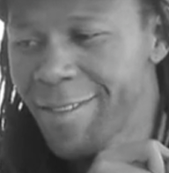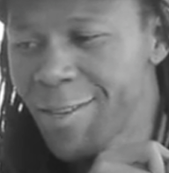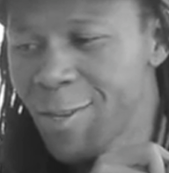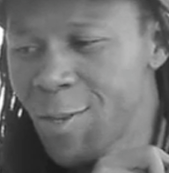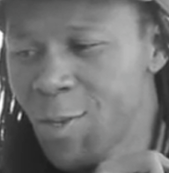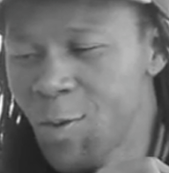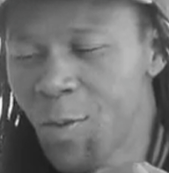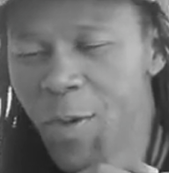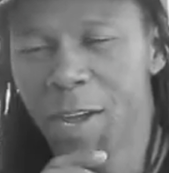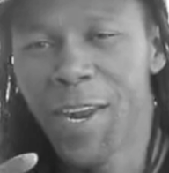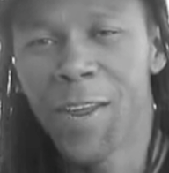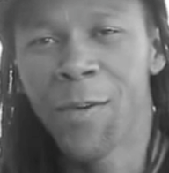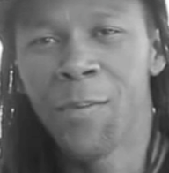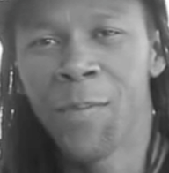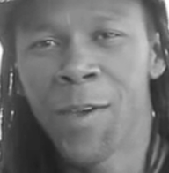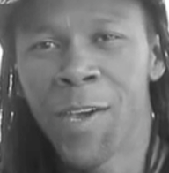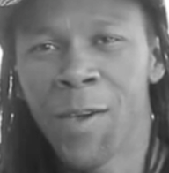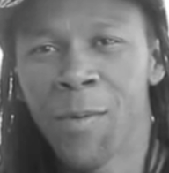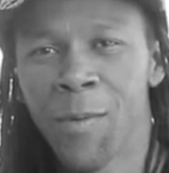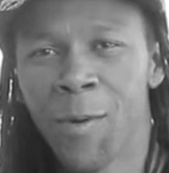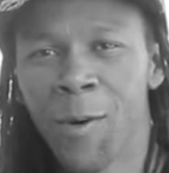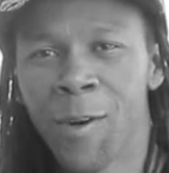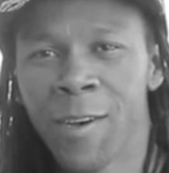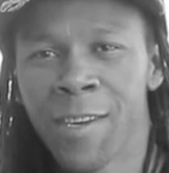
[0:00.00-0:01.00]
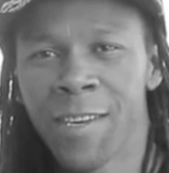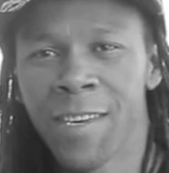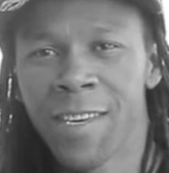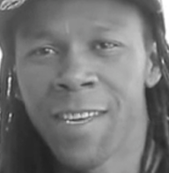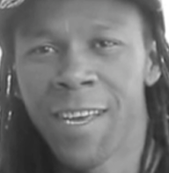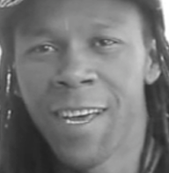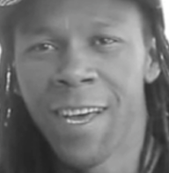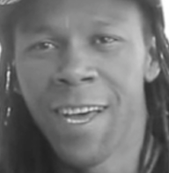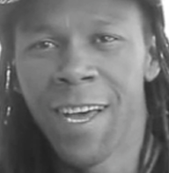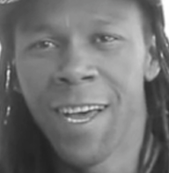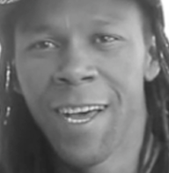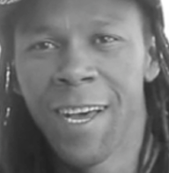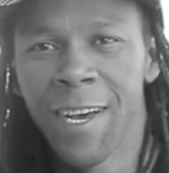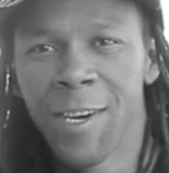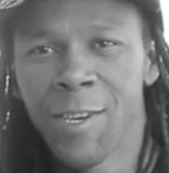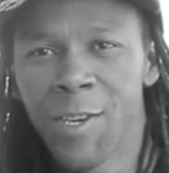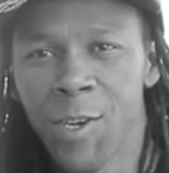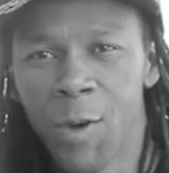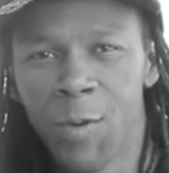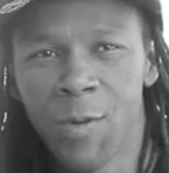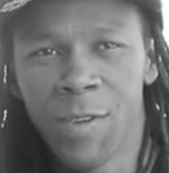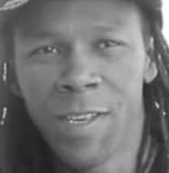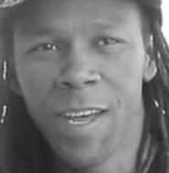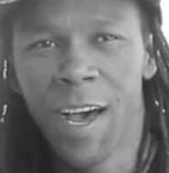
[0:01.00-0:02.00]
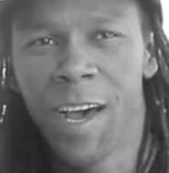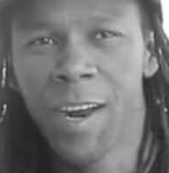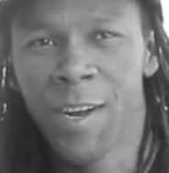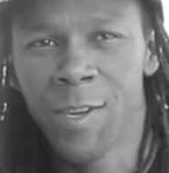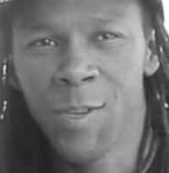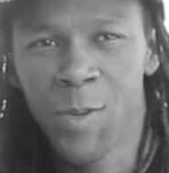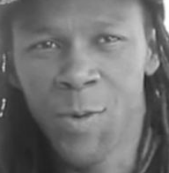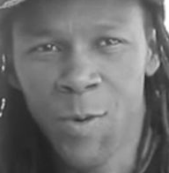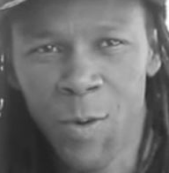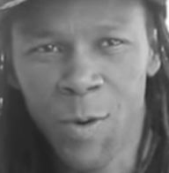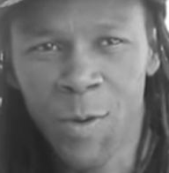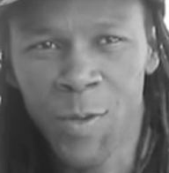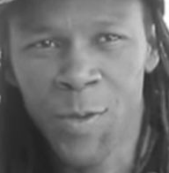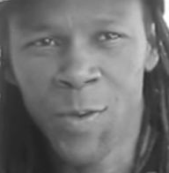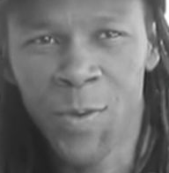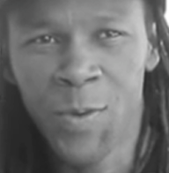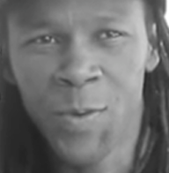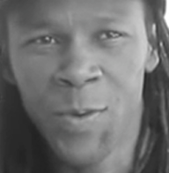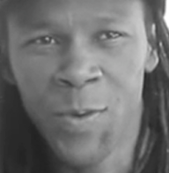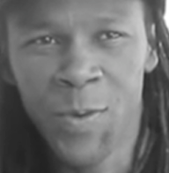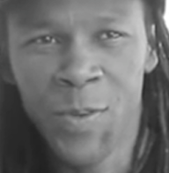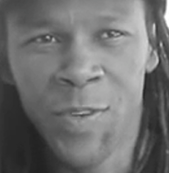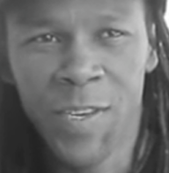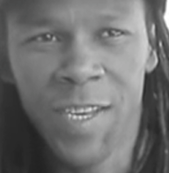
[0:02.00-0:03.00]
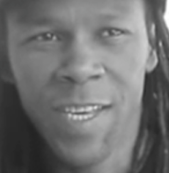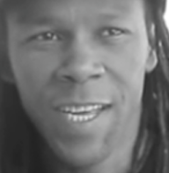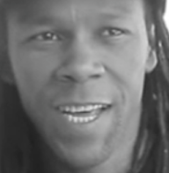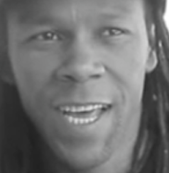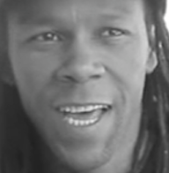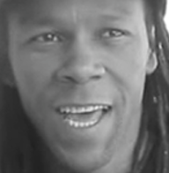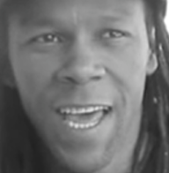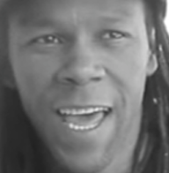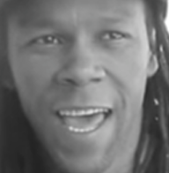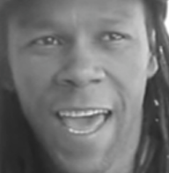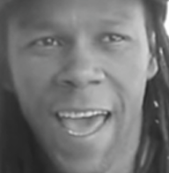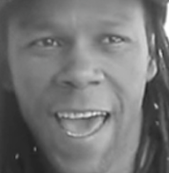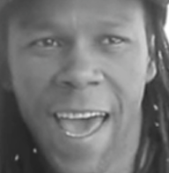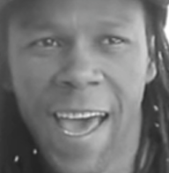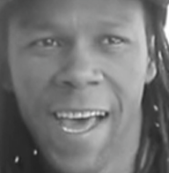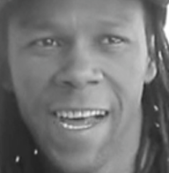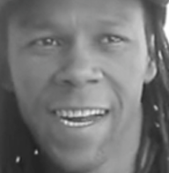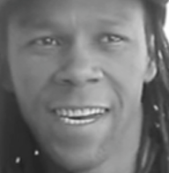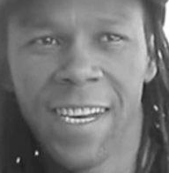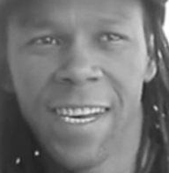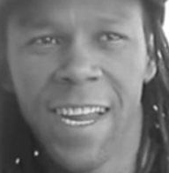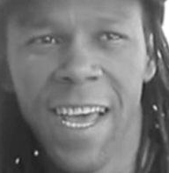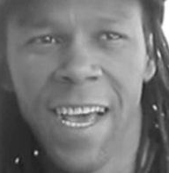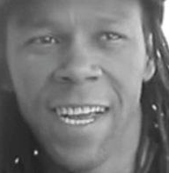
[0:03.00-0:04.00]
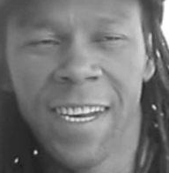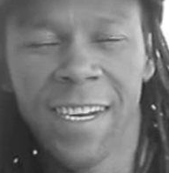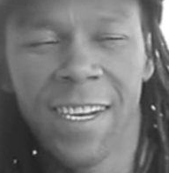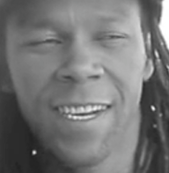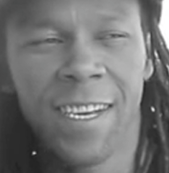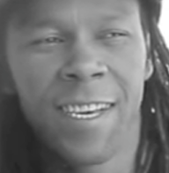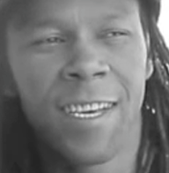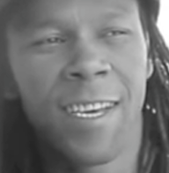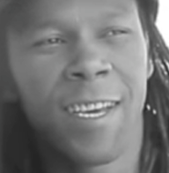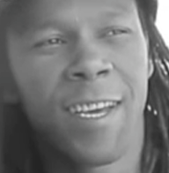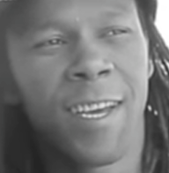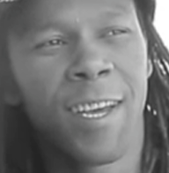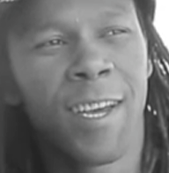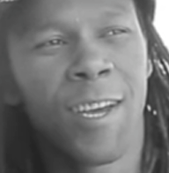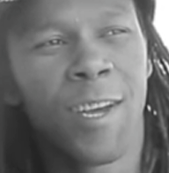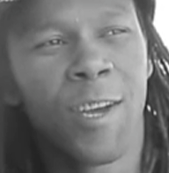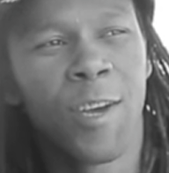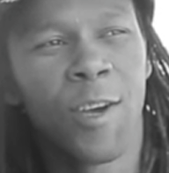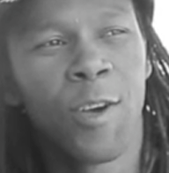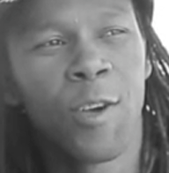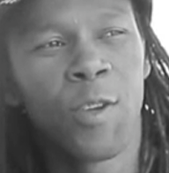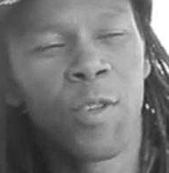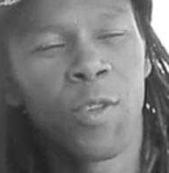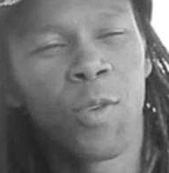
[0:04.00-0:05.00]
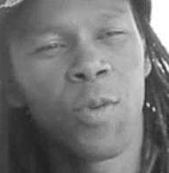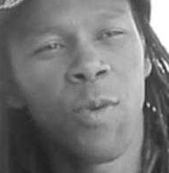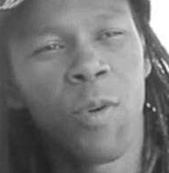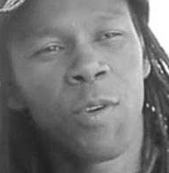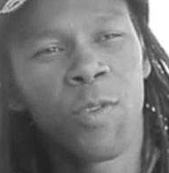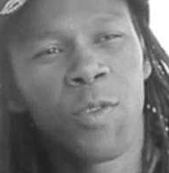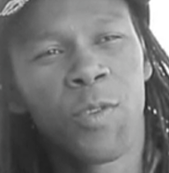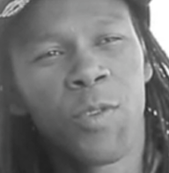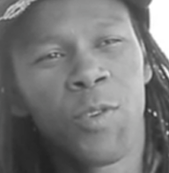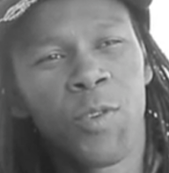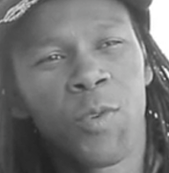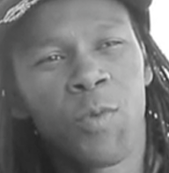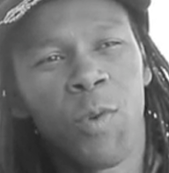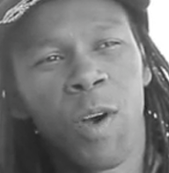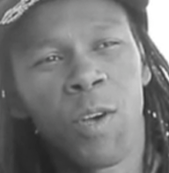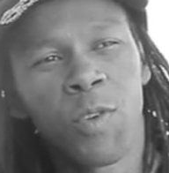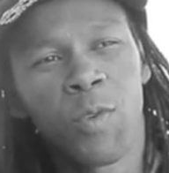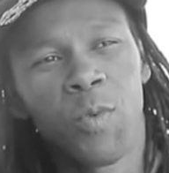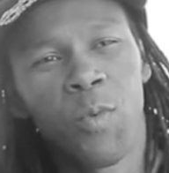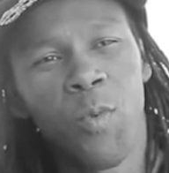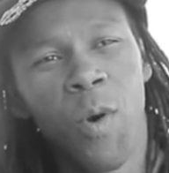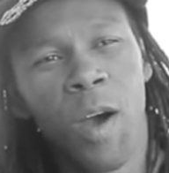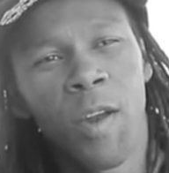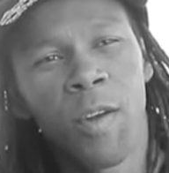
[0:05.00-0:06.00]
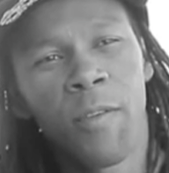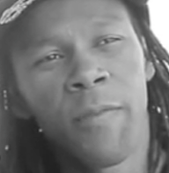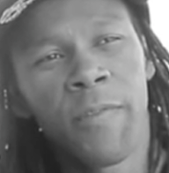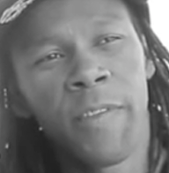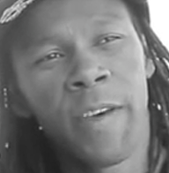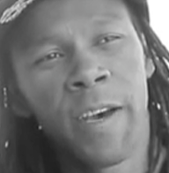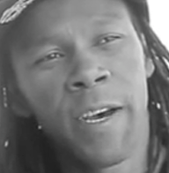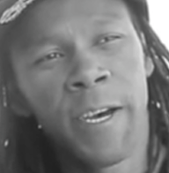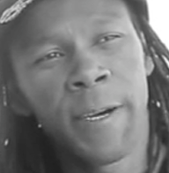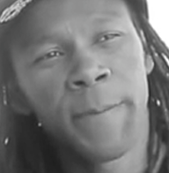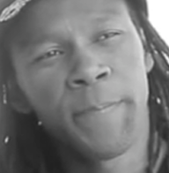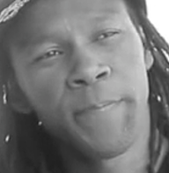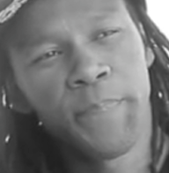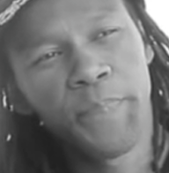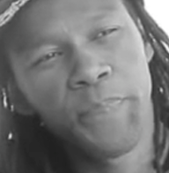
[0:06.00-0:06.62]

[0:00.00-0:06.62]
20 b-boys, so we started 2-on-2s. And actually 2-on-2s was one of the